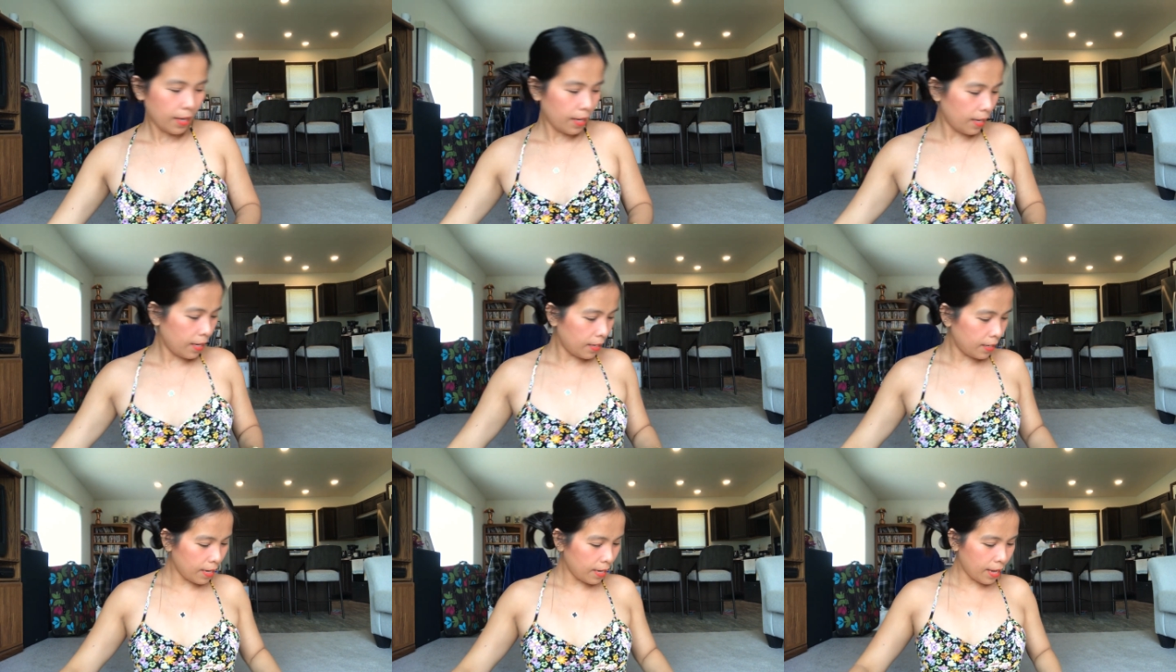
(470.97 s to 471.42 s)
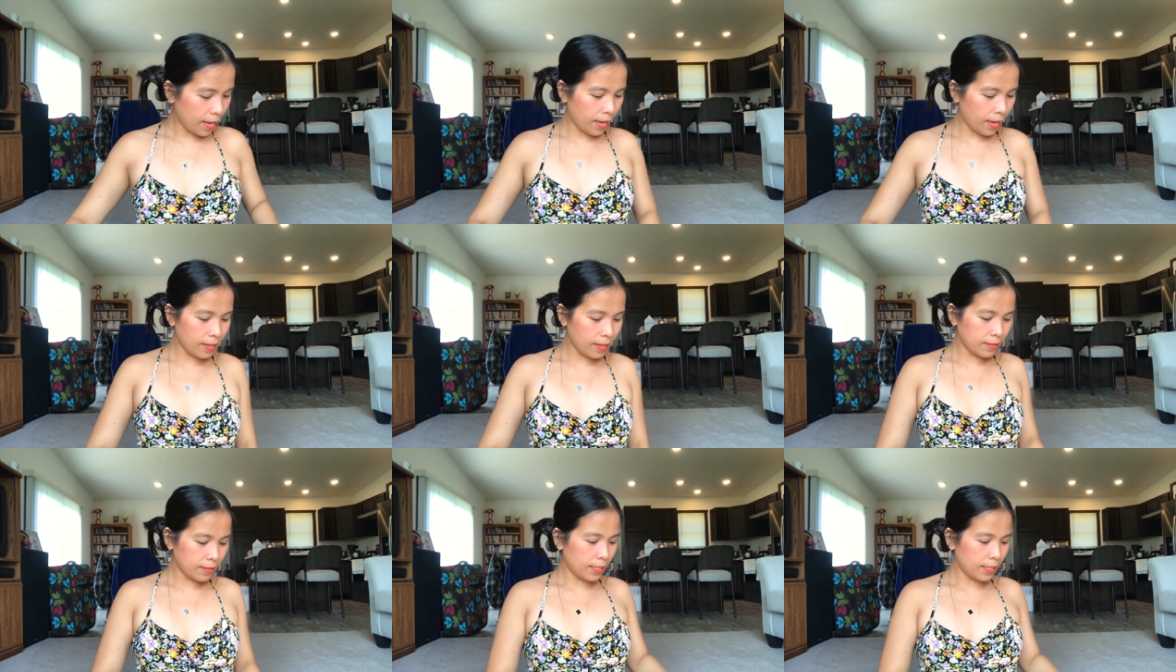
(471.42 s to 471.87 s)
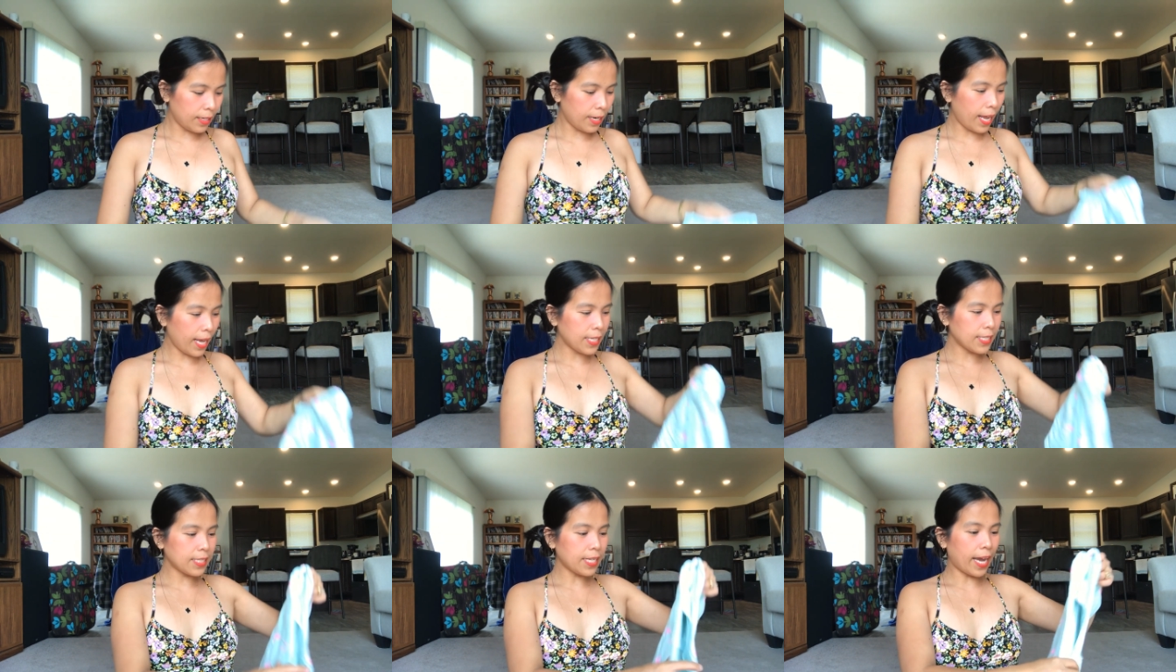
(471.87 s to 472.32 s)
And then the
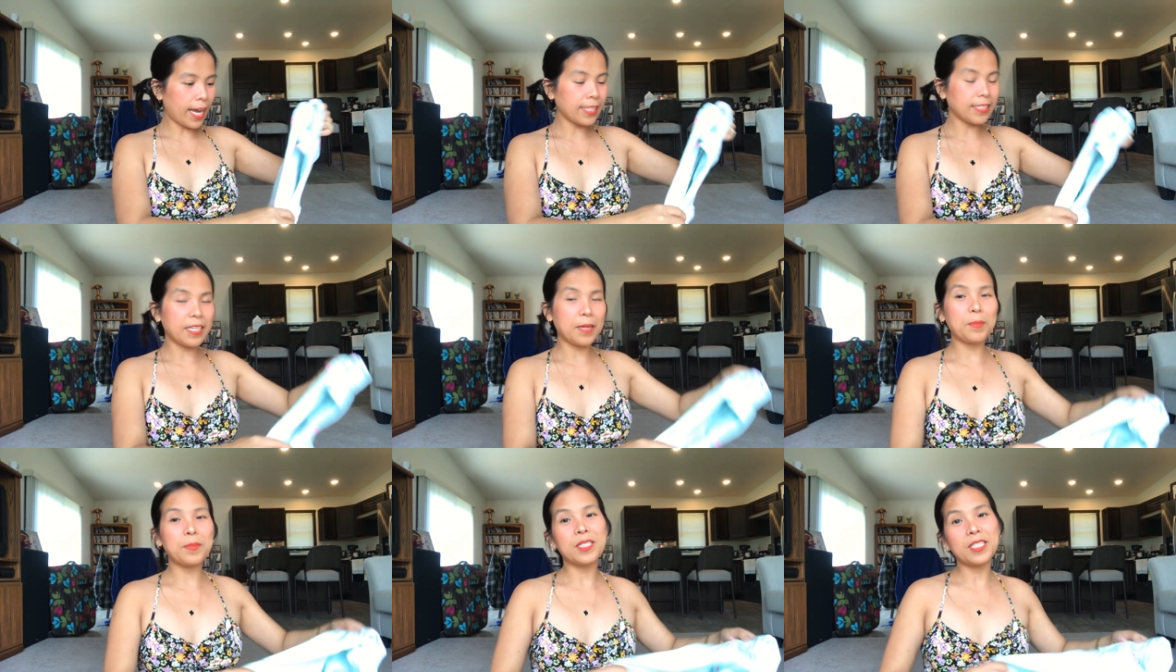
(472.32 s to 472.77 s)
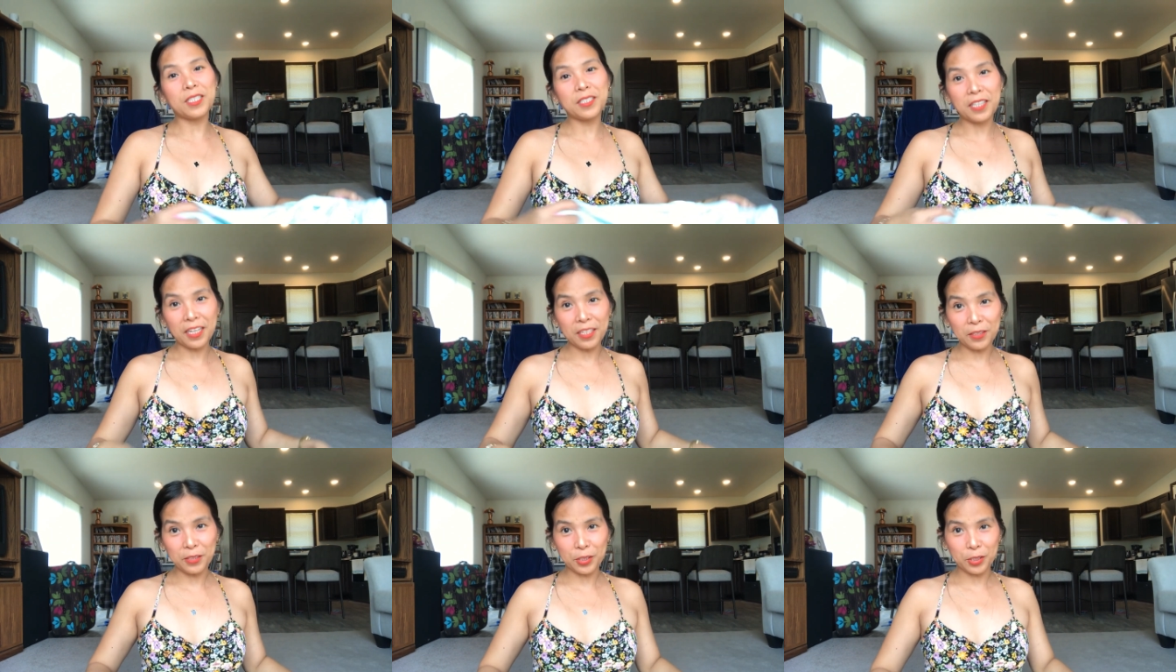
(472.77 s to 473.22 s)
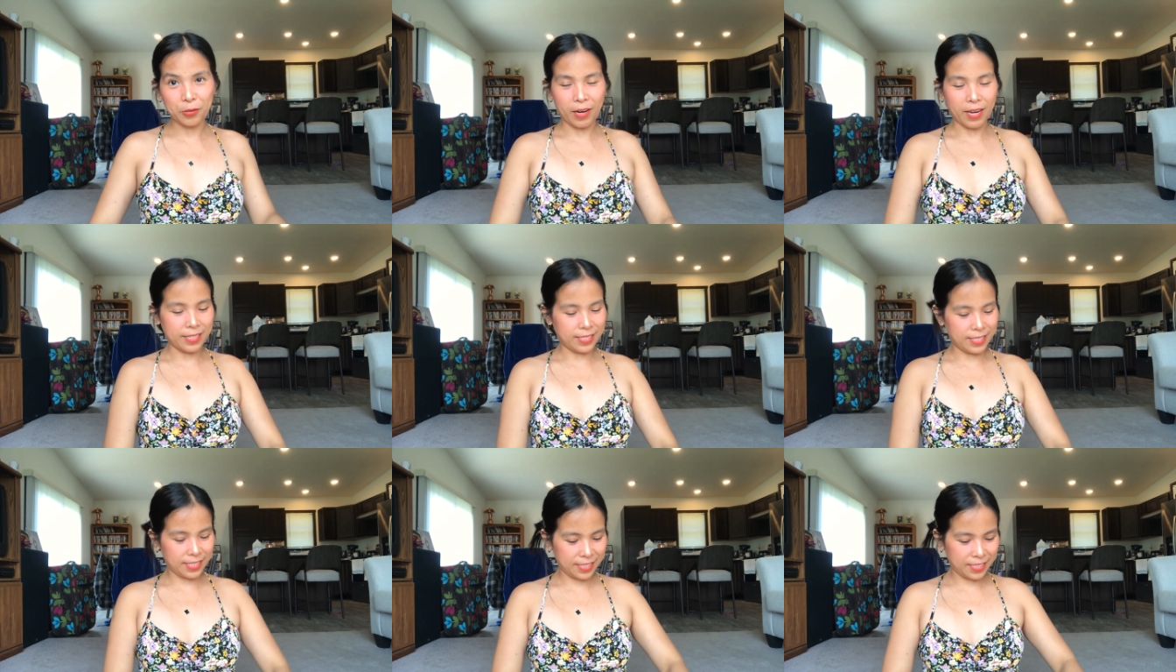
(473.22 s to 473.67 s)
next item is another
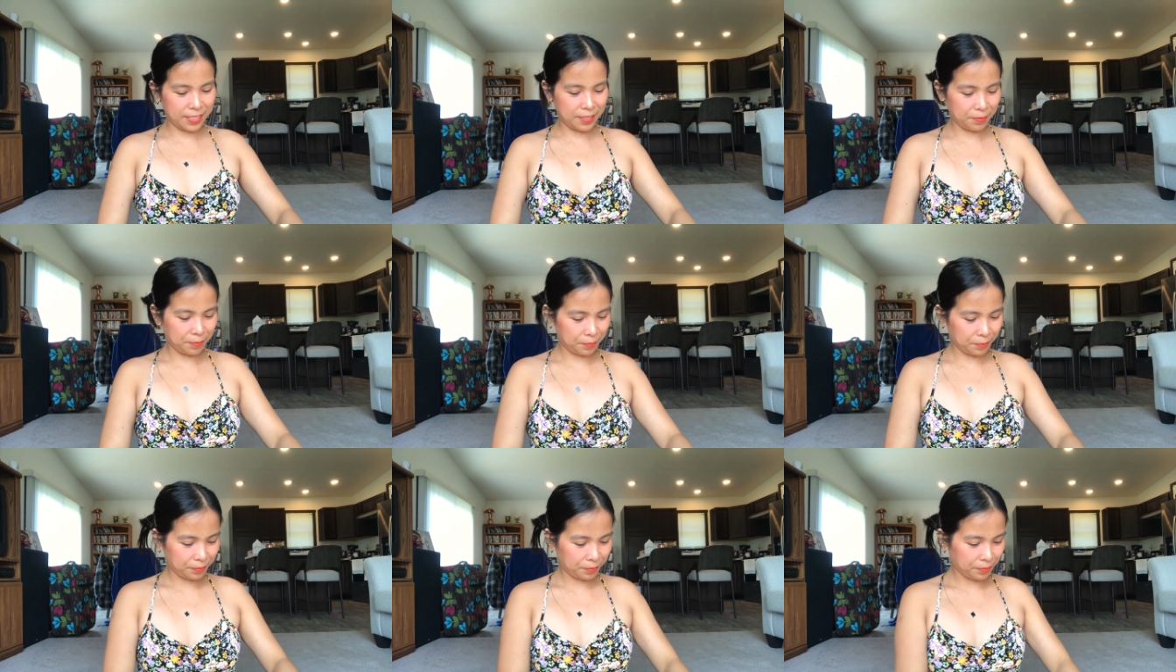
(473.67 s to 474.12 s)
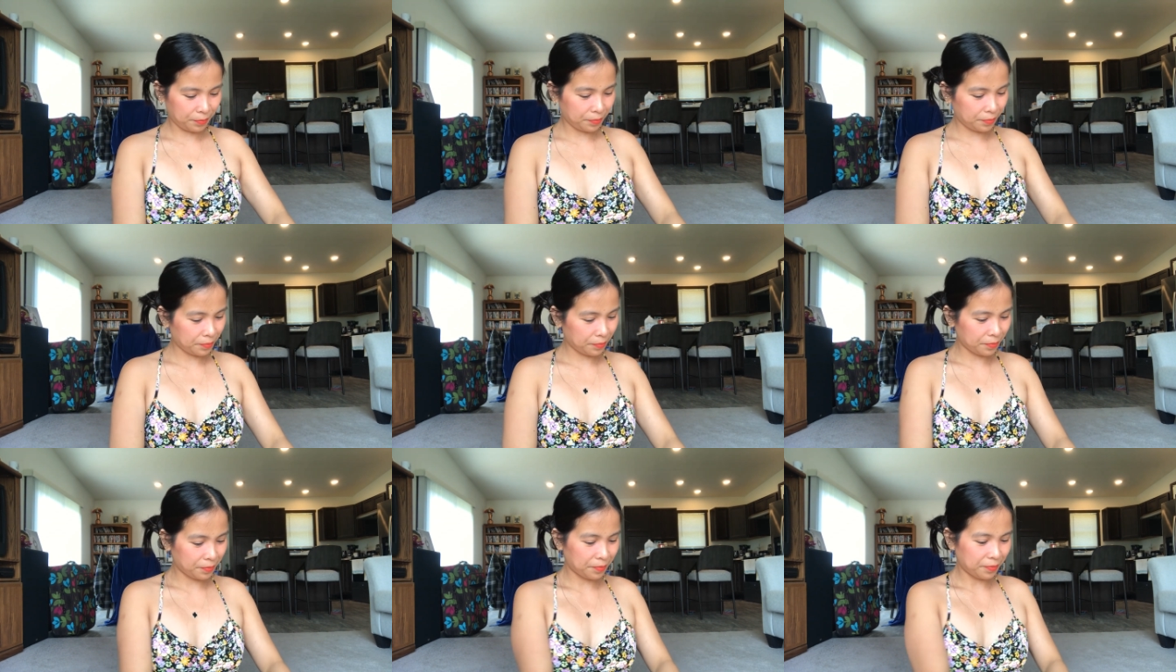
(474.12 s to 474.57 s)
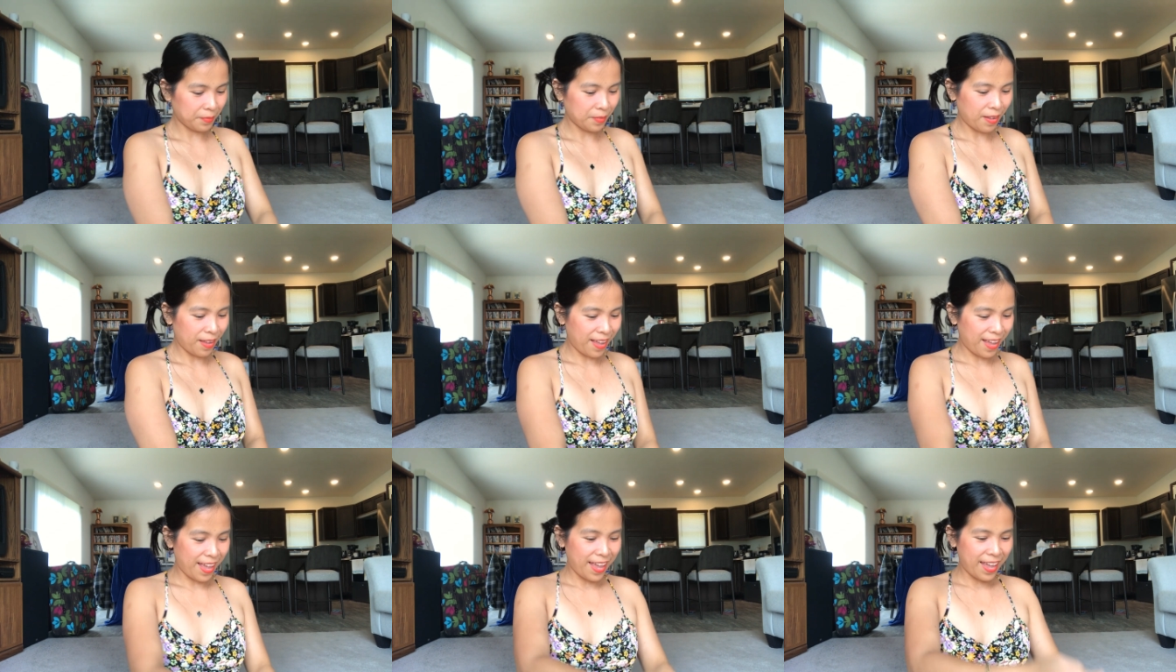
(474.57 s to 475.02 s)
dress.
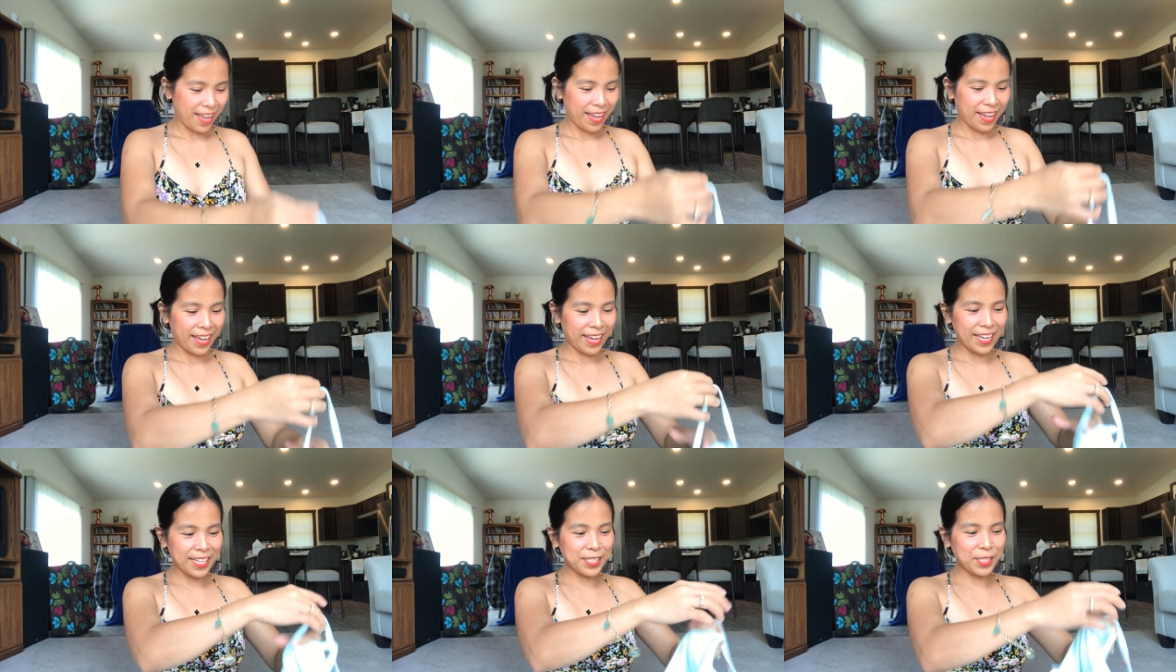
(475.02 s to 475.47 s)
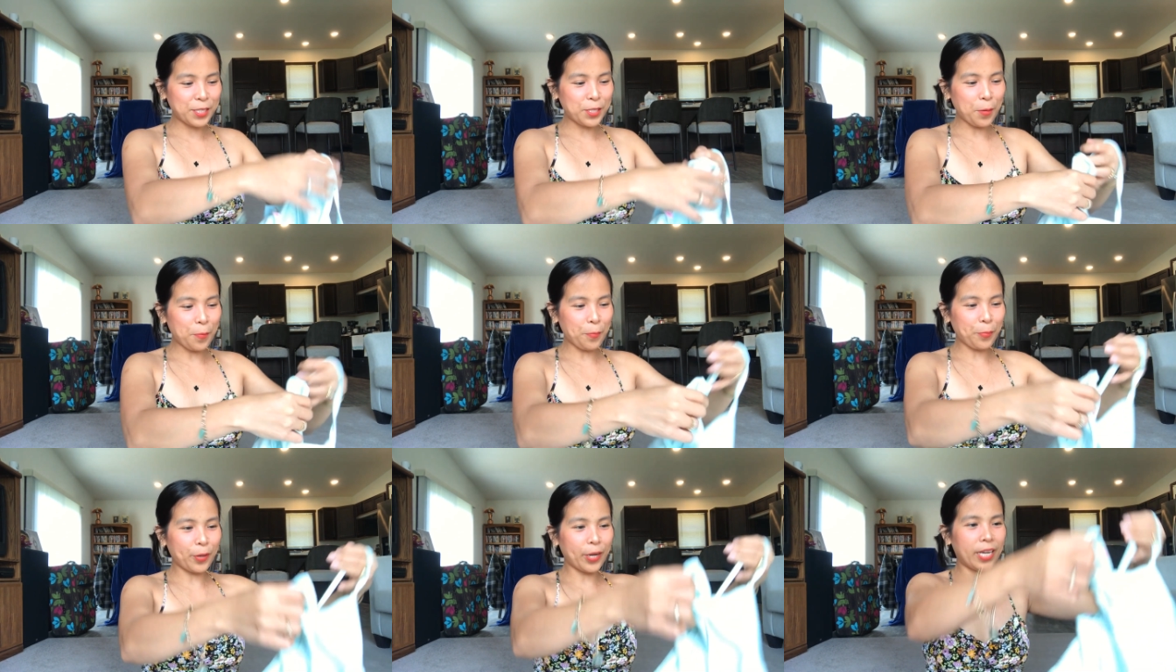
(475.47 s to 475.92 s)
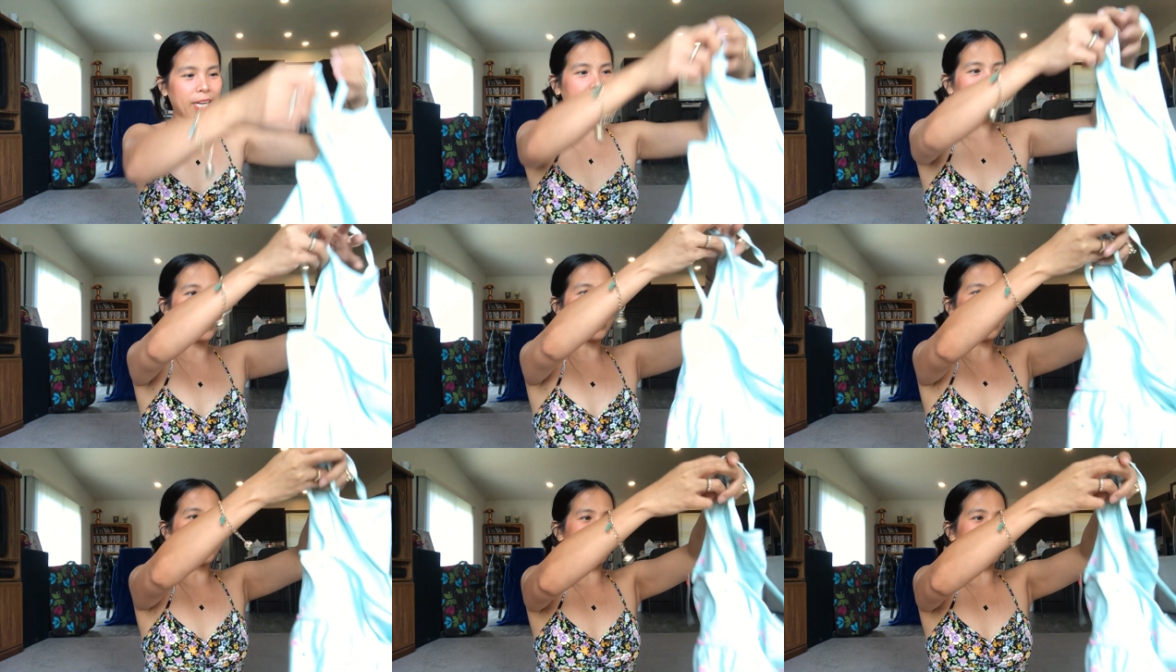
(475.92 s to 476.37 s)
It's so
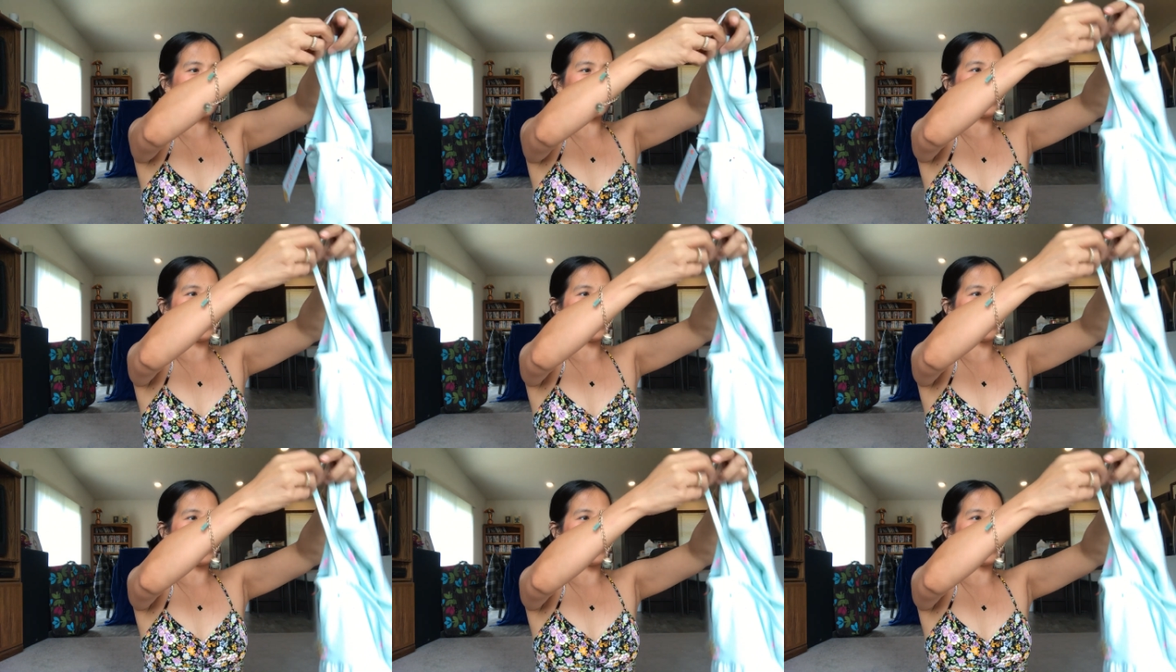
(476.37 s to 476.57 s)
pretty.